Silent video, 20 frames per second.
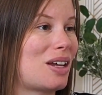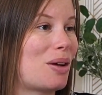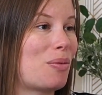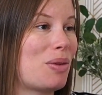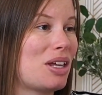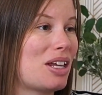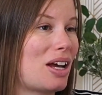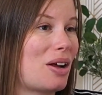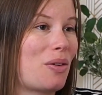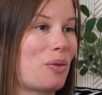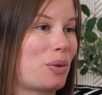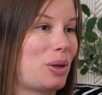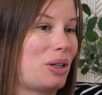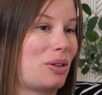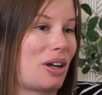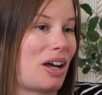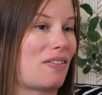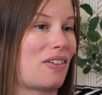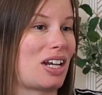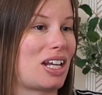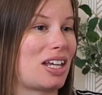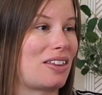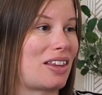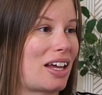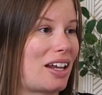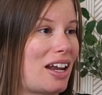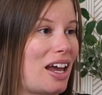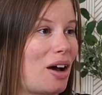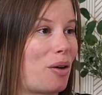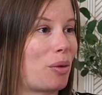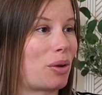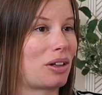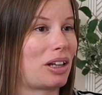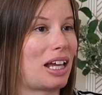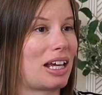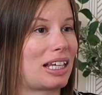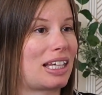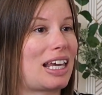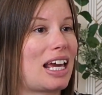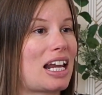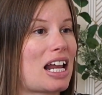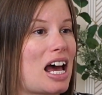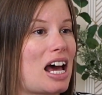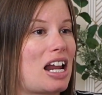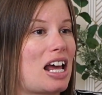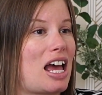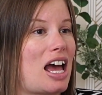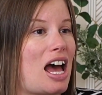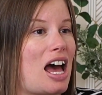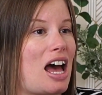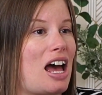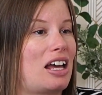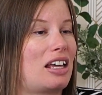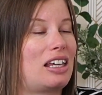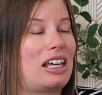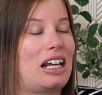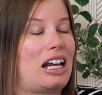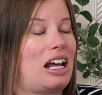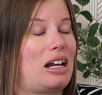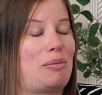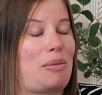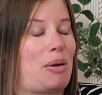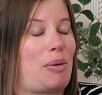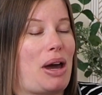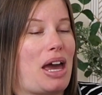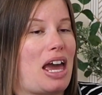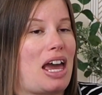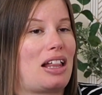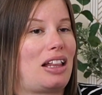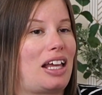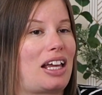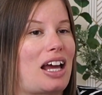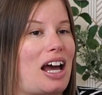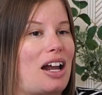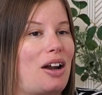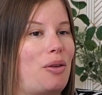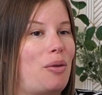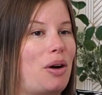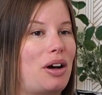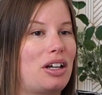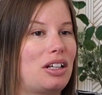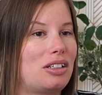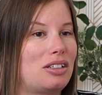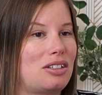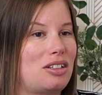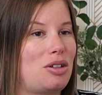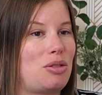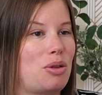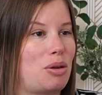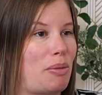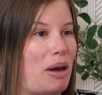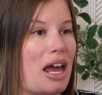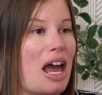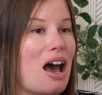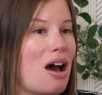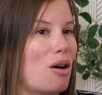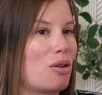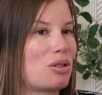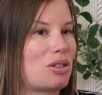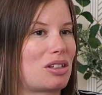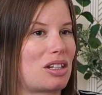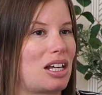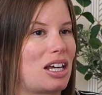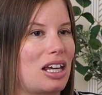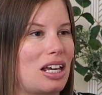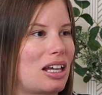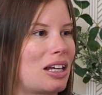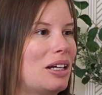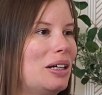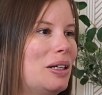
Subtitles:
and we don't have any of that now. We're like, get out of my way. Like, I don't want you in my house. Like,